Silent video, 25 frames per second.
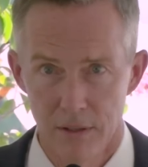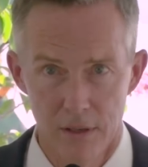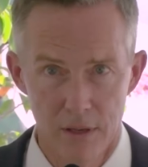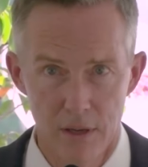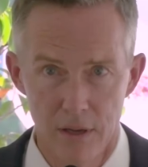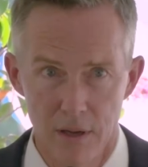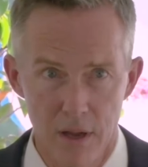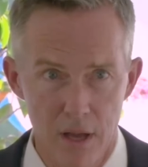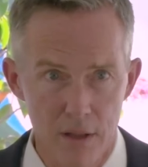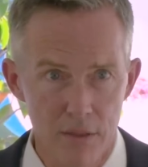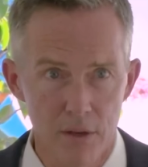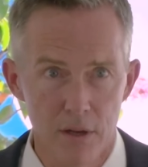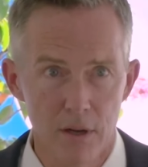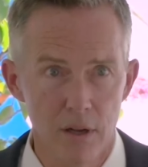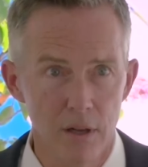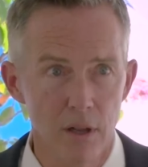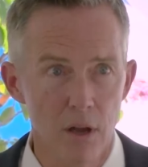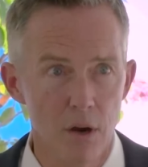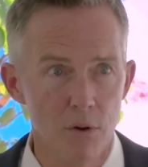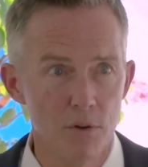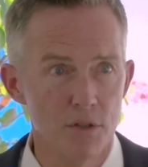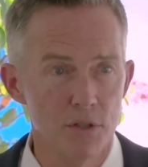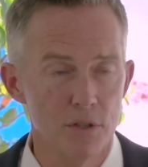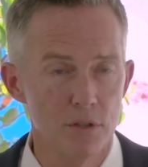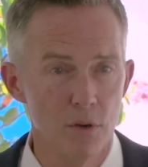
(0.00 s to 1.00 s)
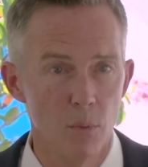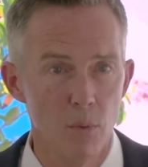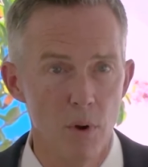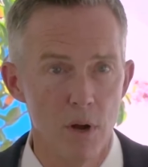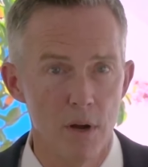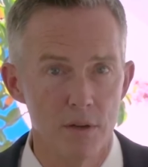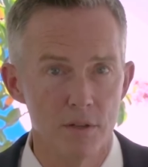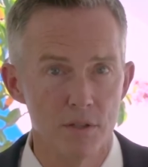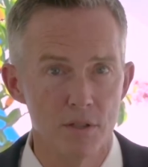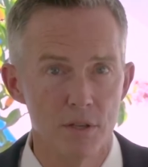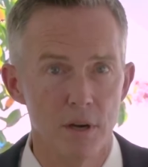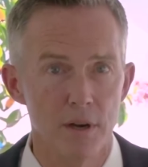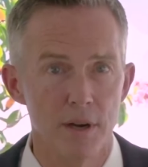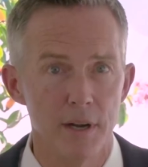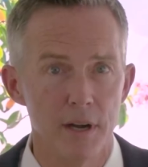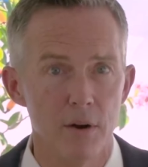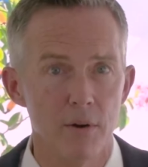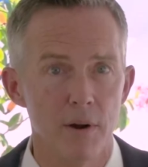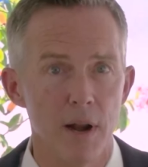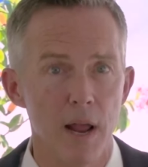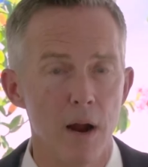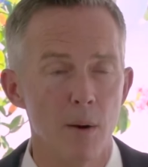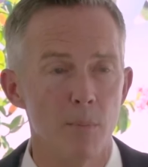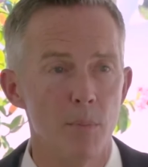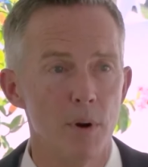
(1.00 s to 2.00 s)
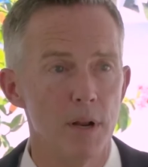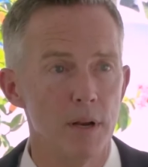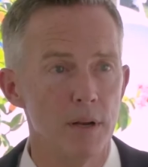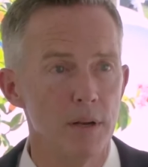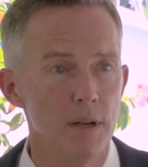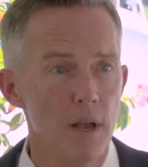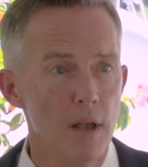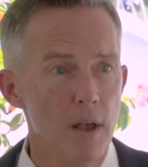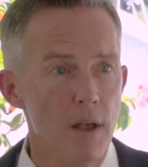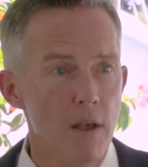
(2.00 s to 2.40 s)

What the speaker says: Nothing close to what is done here at Aberdeen.